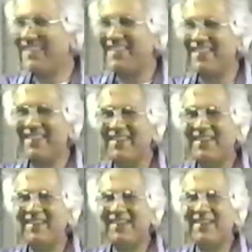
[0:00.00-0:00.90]
Yeah.
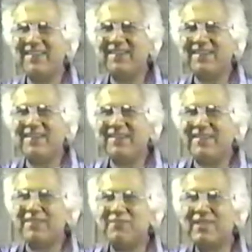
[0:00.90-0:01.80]

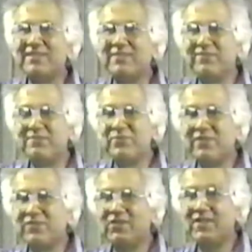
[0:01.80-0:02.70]
The rest of the
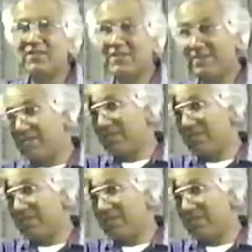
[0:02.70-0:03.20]
book of Genesis